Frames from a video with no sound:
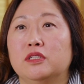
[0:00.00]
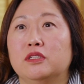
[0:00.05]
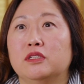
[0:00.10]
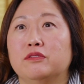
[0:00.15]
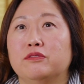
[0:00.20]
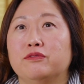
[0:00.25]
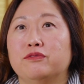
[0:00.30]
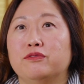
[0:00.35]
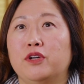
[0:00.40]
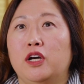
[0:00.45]

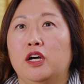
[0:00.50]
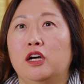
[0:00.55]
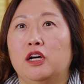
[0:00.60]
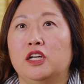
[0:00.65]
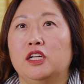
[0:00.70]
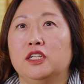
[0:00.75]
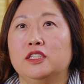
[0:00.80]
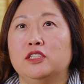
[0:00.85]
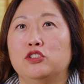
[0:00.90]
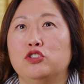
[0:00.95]
of
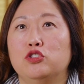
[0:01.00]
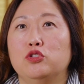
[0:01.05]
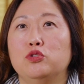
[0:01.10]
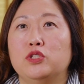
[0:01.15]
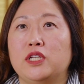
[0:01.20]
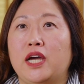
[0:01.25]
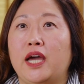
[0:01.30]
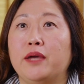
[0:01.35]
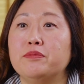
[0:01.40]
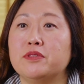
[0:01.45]
the two
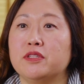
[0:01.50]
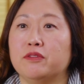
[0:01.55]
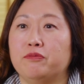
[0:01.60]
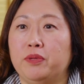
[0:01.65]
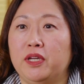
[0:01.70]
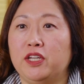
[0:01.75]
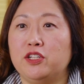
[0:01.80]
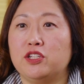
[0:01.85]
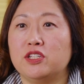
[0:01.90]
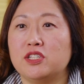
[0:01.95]
types of
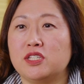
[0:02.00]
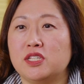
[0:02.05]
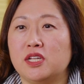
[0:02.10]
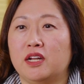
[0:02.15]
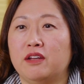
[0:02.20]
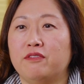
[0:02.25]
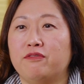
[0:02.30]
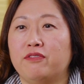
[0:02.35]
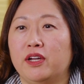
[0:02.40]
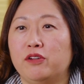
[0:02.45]
patients that
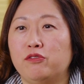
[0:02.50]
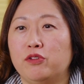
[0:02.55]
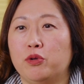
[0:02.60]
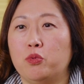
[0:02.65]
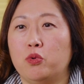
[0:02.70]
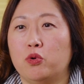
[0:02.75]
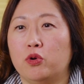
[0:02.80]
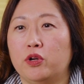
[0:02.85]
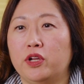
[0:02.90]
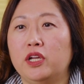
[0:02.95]
I find
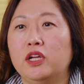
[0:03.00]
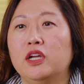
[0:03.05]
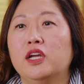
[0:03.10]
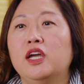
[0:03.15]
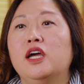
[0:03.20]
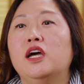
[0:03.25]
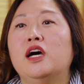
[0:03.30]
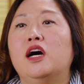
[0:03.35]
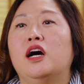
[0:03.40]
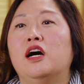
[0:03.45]
rewarding.
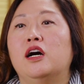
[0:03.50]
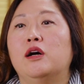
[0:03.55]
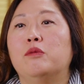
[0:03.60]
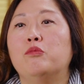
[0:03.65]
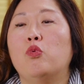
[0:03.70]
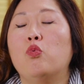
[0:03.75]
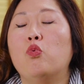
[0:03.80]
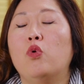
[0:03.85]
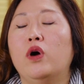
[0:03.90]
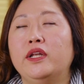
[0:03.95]

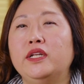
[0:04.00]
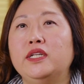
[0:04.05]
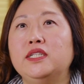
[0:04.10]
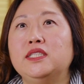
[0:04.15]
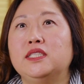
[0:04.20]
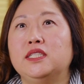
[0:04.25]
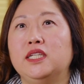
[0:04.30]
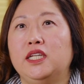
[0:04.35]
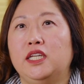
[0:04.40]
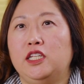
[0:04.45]
One
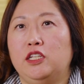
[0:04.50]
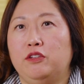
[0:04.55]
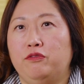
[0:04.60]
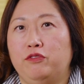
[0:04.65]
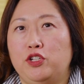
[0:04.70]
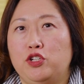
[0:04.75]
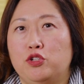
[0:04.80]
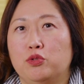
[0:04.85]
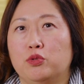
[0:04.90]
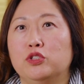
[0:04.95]
is the
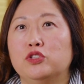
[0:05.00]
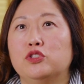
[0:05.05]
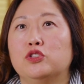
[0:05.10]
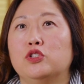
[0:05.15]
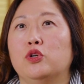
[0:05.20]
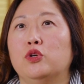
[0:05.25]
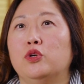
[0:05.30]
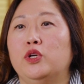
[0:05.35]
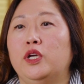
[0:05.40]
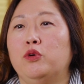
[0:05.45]
individual.
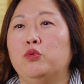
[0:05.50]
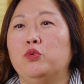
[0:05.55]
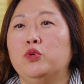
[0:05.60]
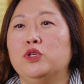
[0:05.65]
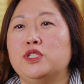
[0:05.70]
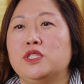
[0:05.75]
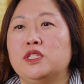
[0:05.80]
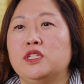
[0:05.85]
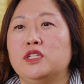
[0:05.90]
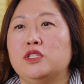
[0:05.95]
So it
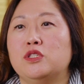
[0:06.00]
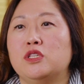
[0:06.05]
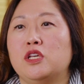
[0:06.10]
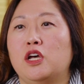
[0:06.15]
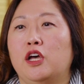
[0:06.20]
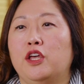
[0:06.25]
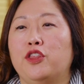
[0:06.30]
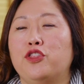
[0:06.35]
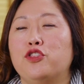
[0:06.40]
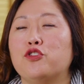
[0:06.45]
was this
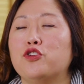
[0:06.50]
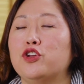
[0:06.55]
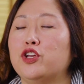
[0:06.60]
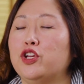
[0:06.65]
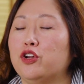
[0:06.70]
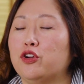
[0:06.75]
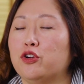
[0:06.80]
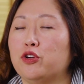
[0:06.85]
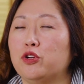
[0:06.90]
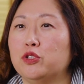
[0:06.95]

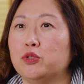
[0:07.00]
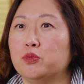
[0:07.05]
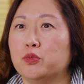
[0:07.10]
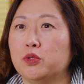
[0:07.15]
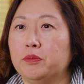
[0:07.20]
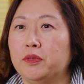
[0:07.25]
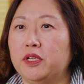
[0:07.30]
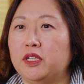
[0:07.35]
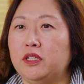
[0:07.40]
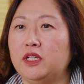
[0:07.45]
30-year-old
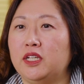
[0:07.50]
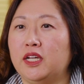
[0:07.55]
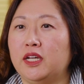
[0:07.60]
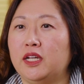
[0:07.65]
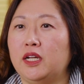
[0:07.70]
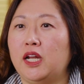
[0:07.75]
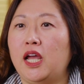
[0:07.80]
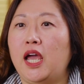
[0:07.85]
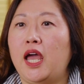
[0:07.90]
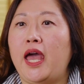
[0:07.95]
woman
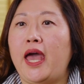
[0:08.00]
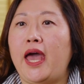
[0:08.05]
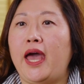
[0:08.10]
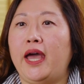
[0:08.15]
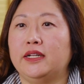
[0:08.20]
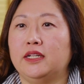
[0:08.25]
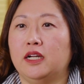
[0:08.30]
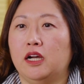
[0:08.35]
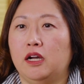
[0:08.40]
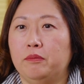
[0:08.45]
that
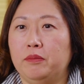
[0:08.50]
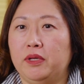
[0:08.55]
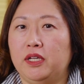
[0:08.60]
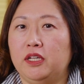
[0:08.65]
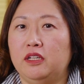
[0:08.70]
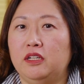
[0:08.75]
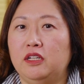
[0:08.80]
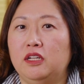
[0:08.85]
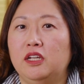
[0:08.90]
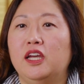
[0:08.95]
had come
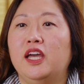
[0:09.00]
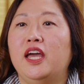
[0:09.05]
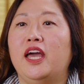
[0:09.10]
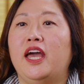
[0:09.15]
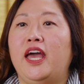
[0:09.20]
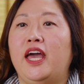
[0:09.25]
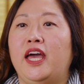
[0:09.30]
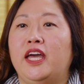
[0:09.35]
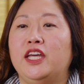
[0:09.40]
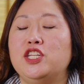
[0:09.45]
in,
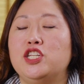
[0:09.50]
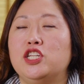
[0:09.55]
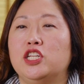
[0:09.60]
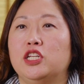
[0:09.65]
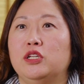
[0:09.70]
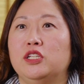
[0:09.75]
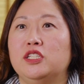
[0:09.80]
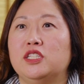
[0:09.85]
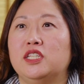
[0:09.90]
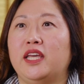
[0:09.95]
and
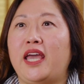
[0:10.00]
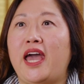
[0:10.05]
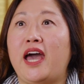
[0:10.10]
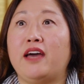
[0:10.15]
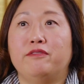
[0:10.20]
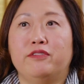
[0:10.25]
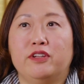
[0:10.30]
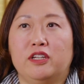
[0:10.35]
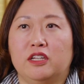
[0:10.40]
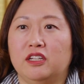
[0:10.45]
she's the
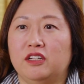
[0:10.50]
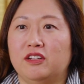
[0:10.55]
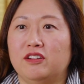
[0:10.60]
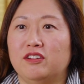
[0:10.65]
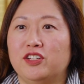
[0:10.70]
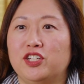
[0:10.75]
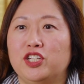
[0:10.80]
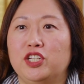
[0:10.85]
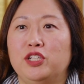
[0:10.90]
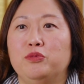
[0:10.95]
advocate.
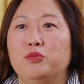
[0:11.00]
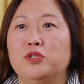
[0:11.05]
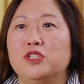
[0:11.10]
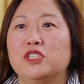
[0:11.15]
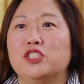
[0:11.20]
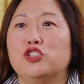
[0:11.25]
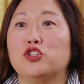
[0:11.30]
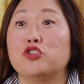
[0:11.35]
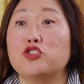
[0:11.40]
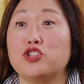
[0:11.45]
She was
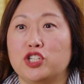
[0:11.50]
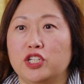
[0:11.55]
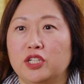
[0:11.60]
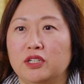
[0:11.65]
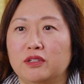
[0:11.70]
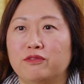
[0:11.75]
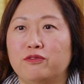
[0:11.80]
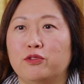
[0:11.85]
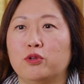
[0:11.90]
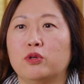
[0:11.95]

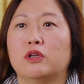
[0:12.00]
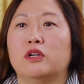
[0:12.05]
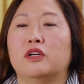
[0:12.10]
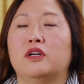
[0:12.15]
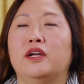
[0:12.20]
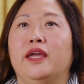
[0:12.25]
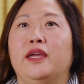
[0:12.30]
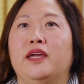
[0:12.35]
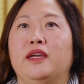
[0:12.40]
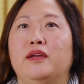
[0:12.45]
searching
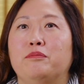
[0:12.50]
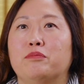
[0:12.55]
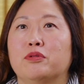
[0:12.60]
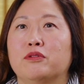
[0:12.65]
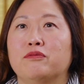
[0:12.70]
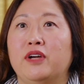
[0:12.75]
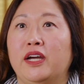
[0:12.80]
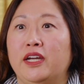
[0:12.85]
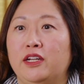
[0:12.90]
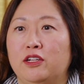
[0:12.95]
for a
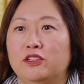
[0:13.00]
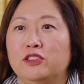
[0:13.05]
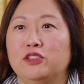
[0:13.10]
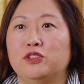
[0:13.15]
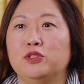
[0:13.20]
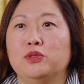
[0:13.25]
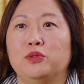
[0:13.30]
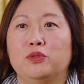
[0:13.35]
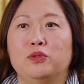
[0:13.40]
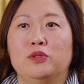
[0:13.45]
provider
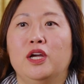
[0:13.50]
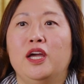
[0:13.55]
to